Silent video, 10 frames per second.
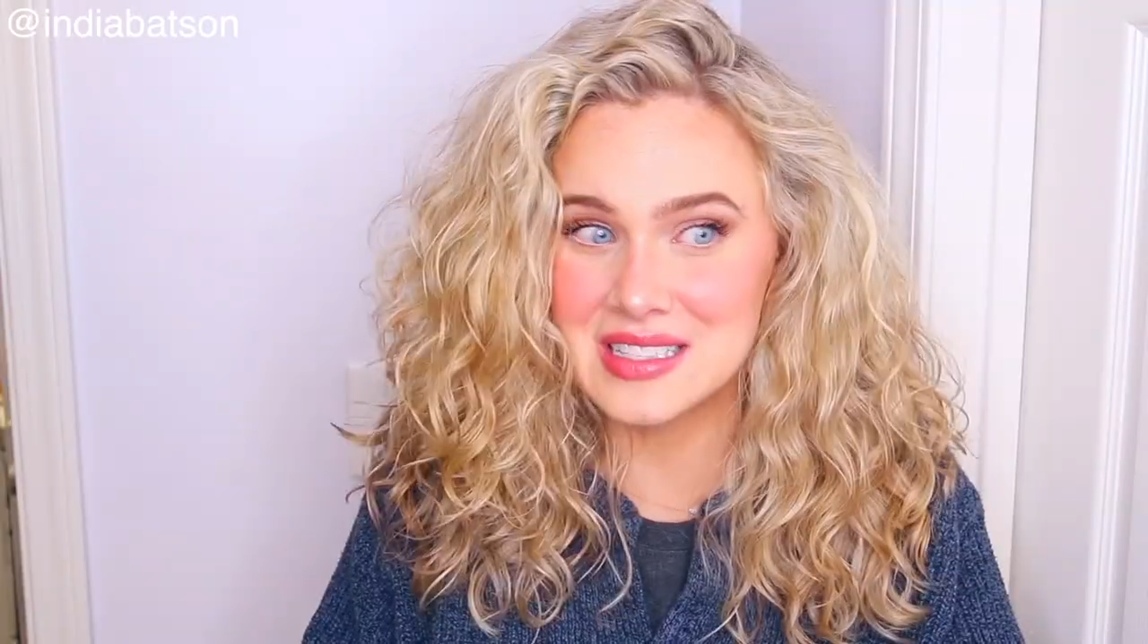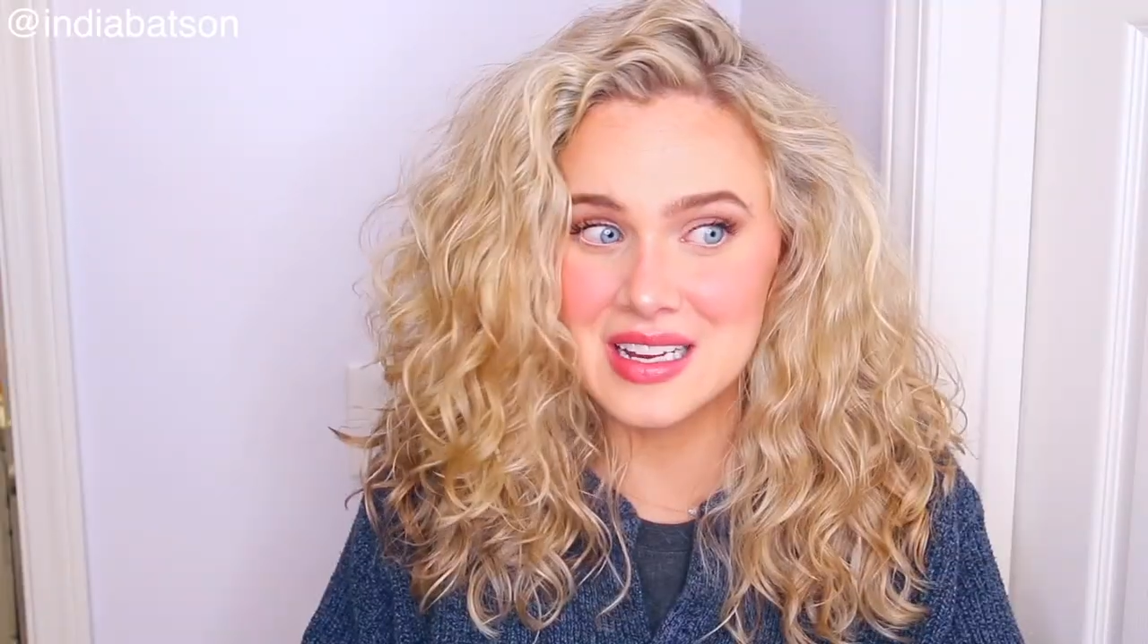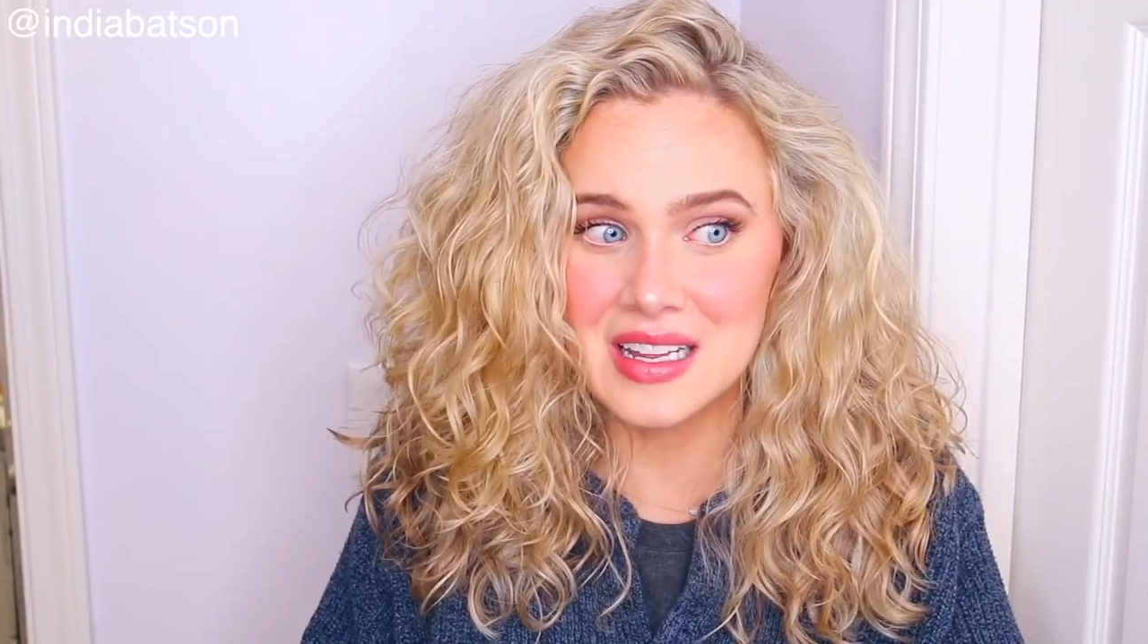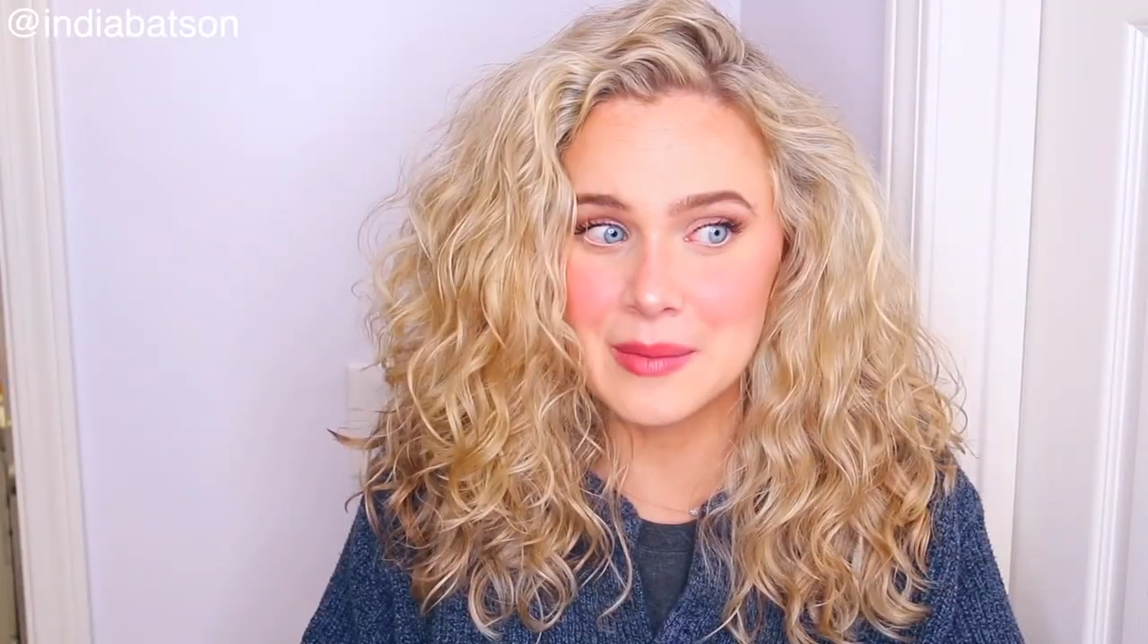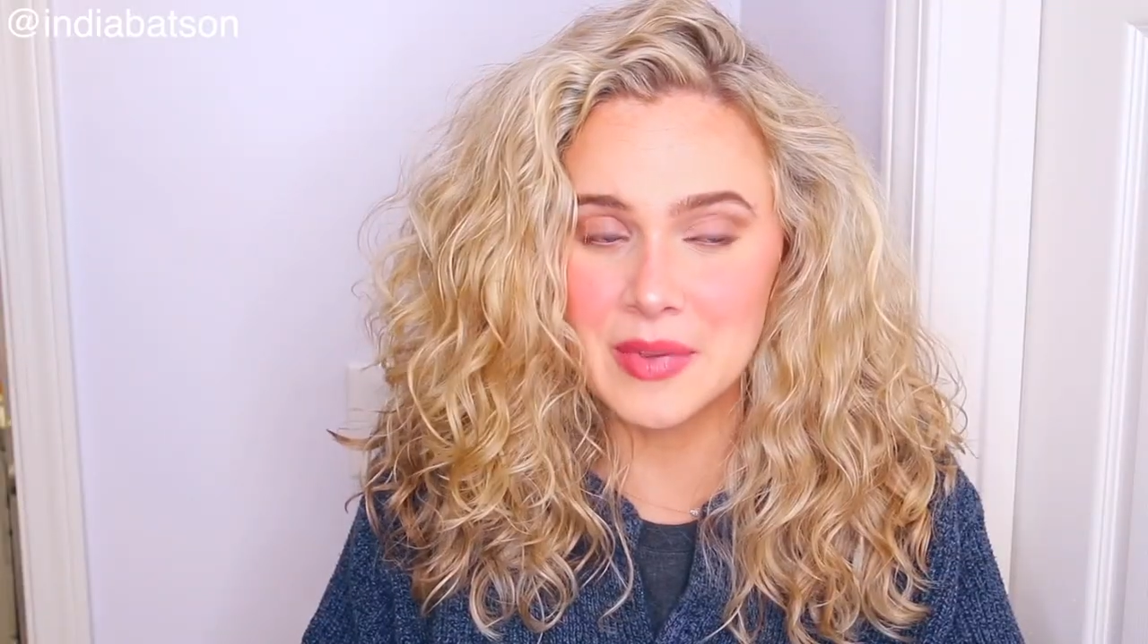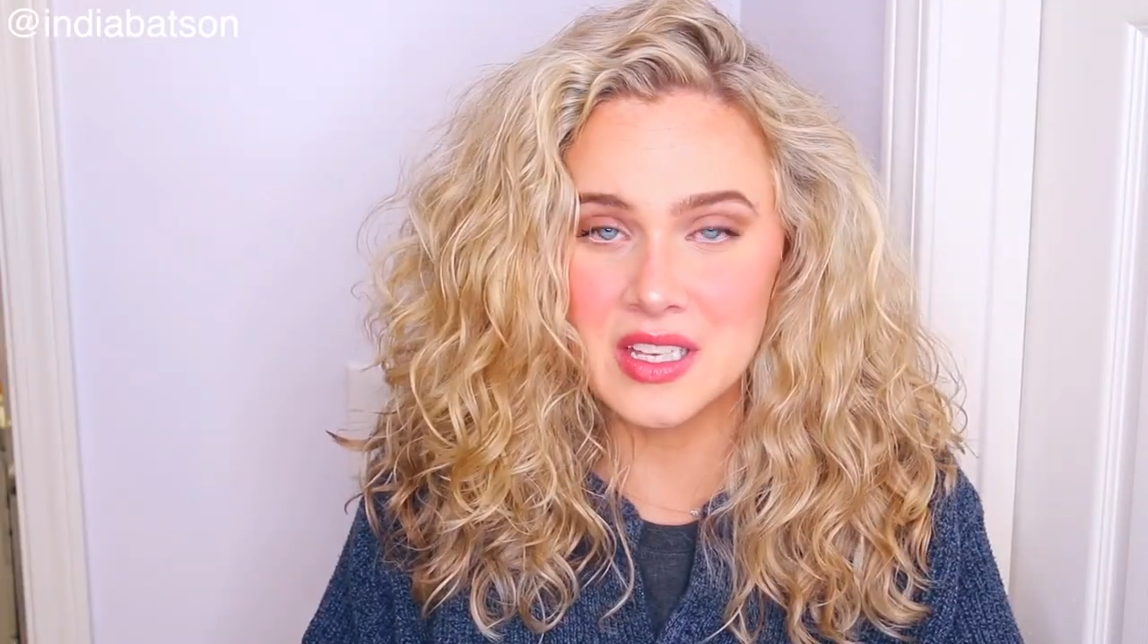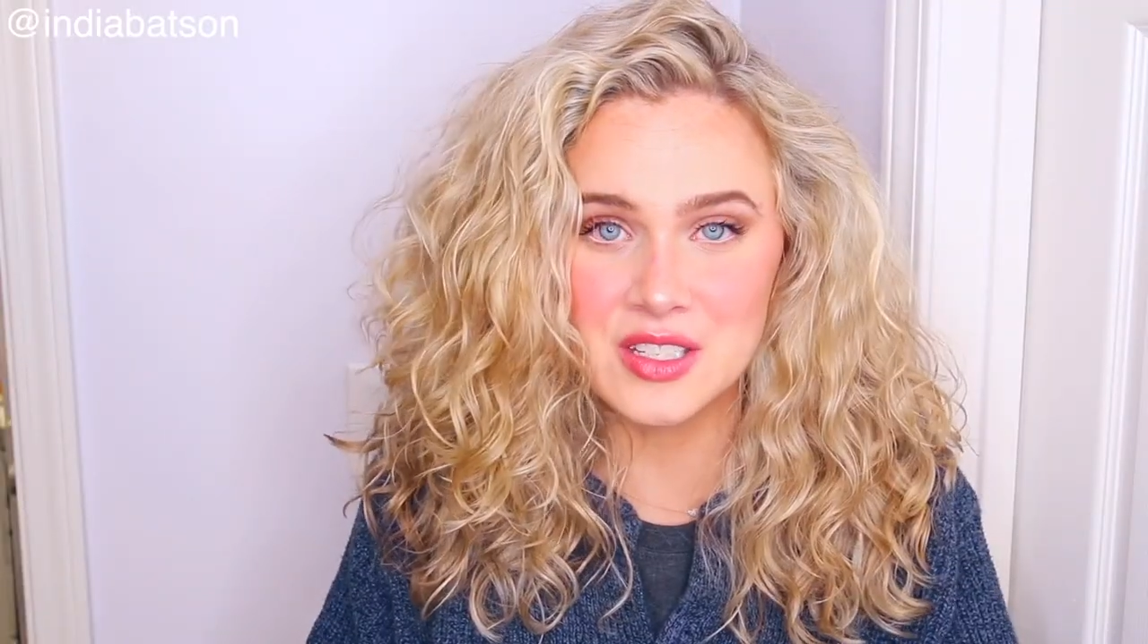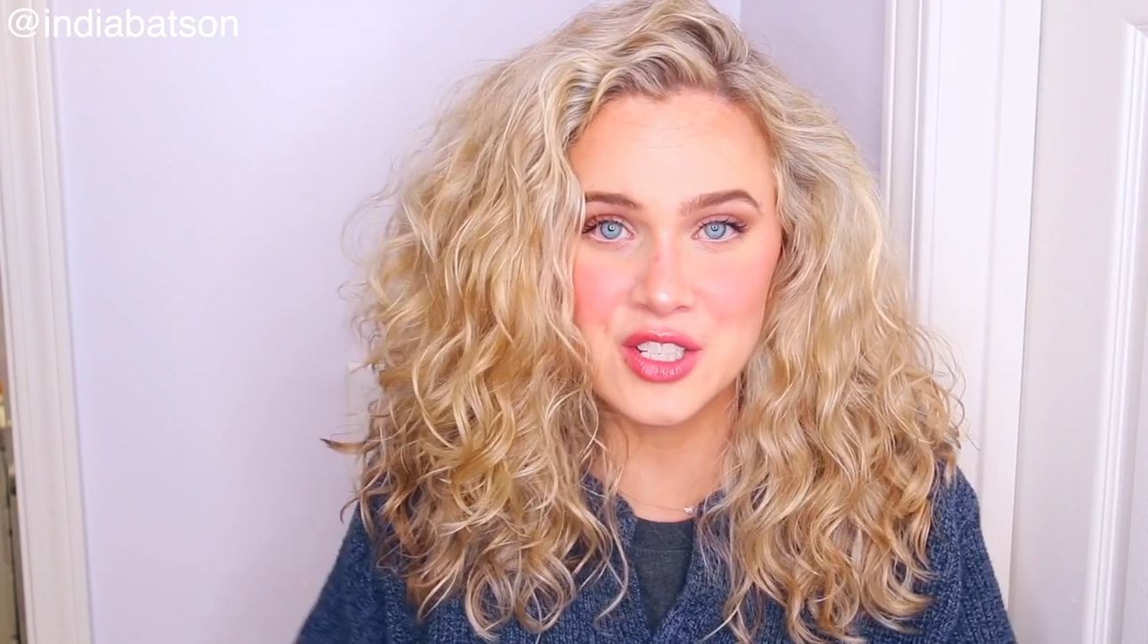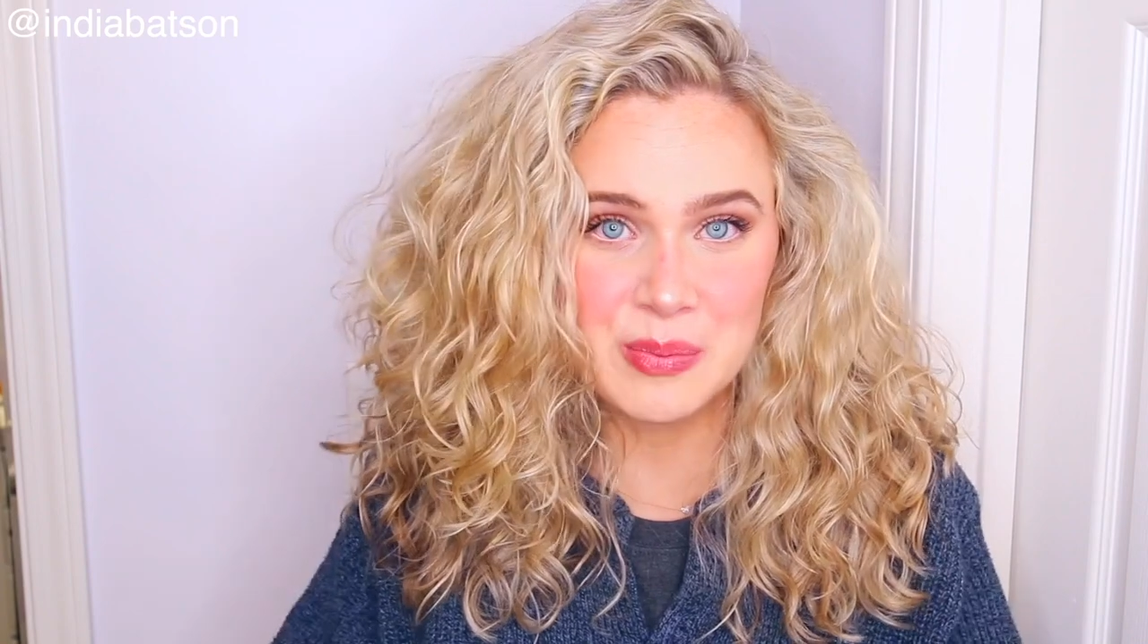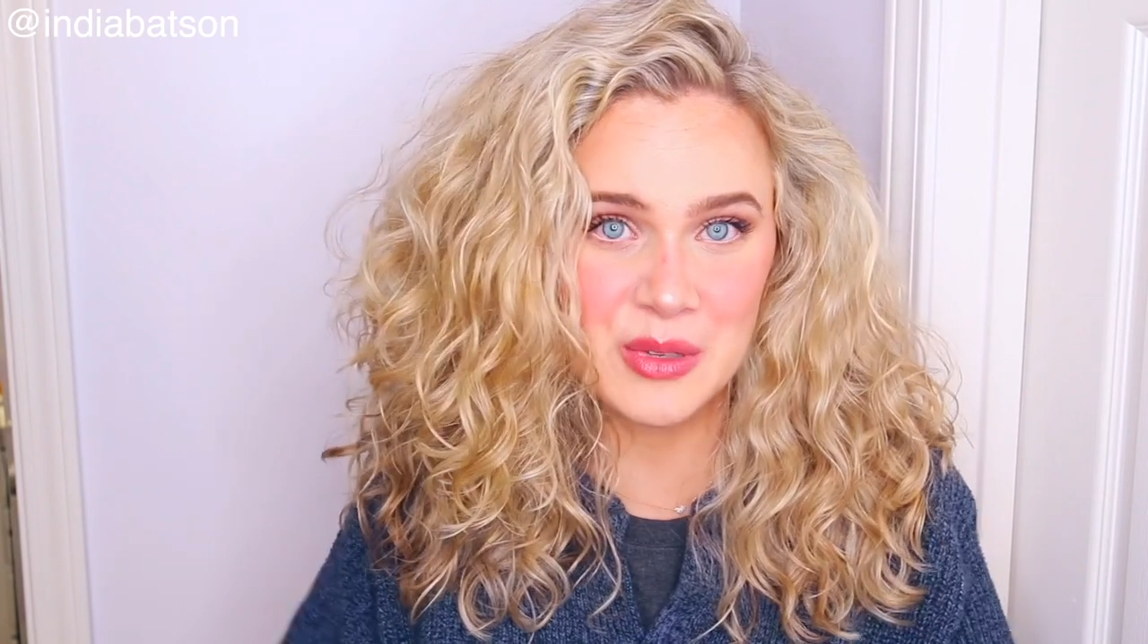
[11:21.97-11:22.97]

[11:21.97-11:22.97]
night because I just